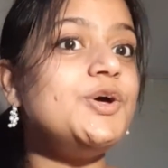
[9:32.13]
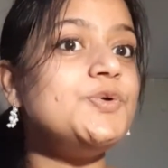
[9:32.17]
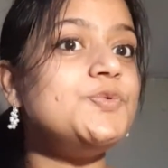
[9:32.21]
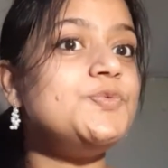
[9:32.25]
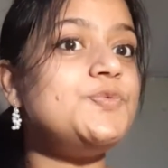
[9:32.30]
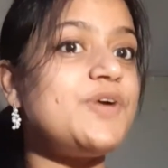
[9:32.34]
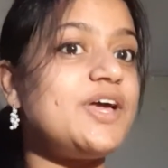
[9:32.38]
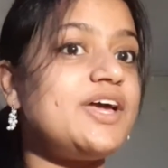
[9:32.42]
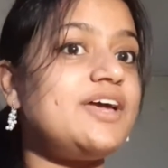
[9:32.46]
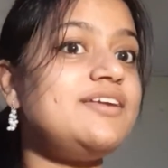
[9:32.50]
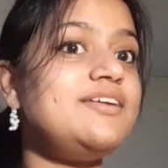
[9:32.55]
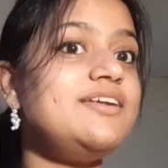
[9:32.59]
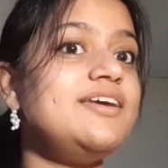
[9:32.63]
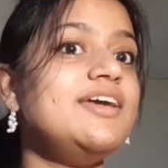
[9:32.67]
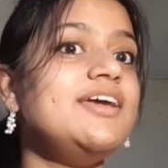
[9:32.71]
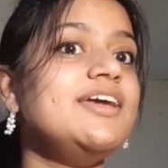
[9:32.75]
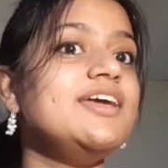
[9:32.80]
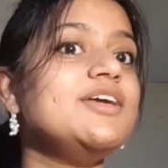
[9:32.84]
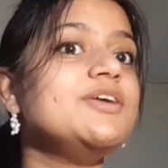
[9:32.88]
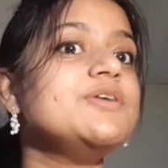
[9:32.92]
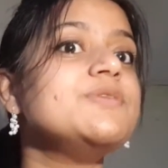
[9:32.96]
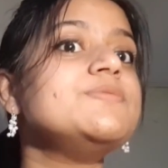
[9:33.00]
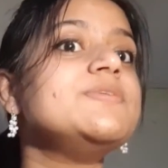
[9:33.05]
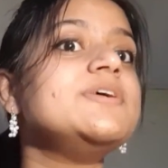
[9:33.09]
where
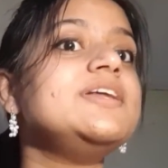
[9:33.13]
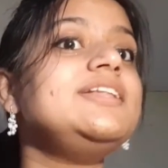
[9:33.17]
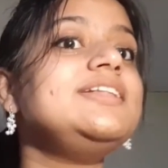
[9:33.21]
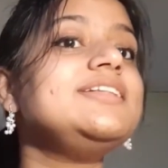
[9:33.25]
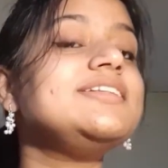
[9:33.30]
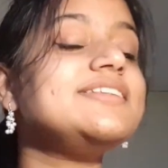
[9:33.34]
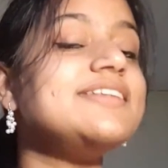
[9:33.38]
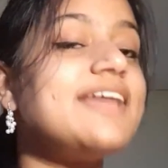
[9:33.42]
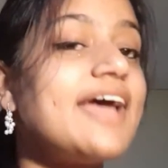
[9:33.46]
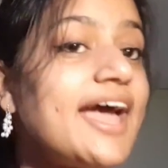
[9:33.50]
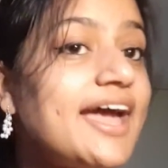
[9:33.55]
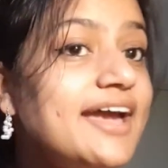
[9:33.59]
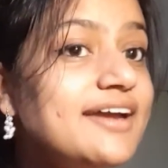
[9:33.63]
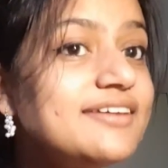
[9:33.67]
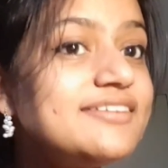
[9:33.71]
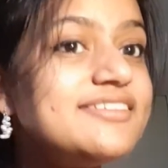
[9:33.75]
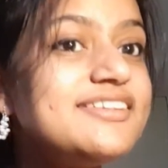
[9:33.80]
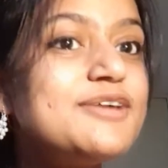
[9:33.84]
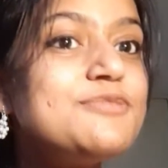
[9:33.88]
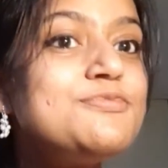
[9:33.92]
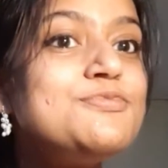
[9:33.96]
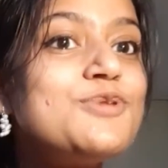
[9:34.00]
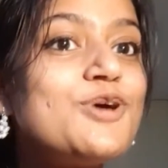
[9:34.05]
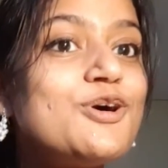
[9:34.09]
you will thank
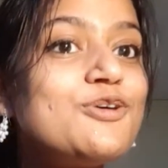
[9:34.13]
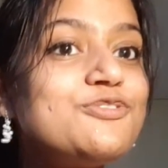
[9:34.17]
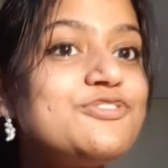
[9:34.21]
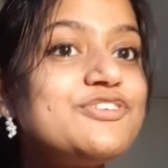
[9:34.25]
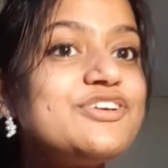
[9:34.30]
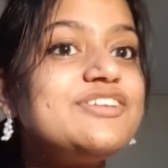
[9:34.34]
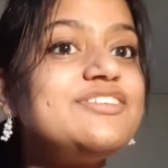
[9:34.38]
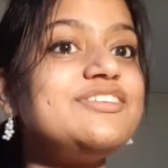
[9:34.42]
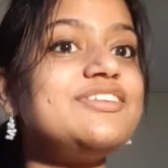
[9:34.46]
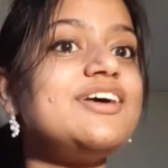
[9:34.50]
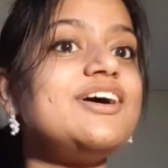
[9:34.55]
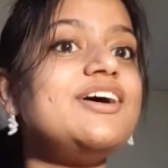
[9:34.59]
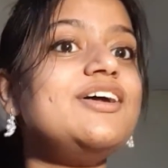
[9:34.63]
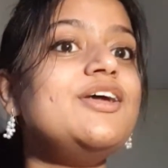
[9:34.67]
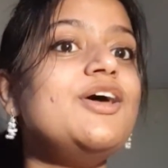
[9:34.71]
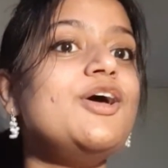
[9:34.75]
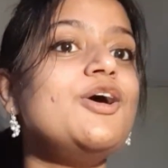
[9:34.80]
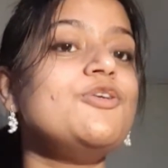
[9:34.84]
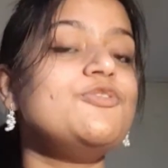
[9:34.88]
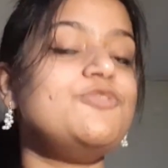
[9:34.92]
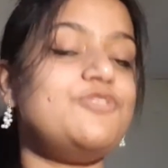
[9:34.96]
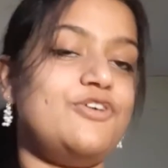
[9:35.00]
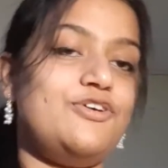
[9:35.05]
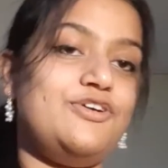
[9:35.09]
the professor
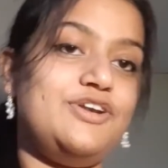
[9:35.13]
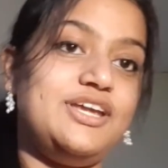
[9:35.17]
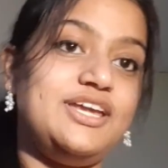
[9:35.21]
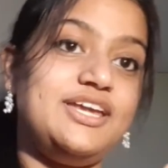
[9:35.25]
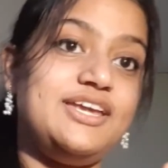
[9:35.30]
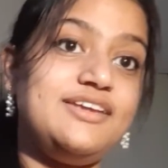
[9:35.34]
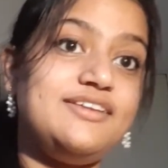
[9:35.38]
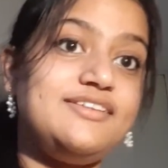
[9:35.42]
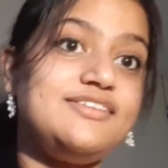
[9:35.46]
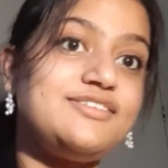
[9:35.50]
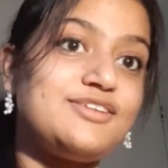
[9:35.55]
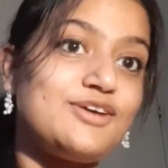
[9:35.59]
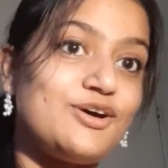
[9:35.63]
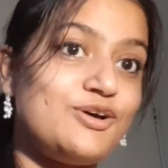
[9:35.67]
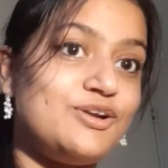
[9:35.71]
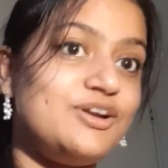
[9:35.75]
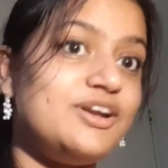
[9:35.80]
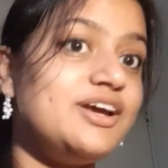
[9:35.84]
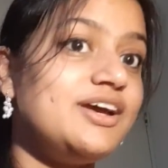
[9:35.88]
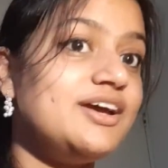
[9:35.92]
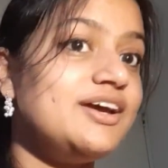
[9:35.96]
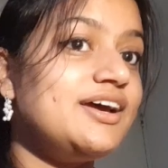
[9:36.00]
for his or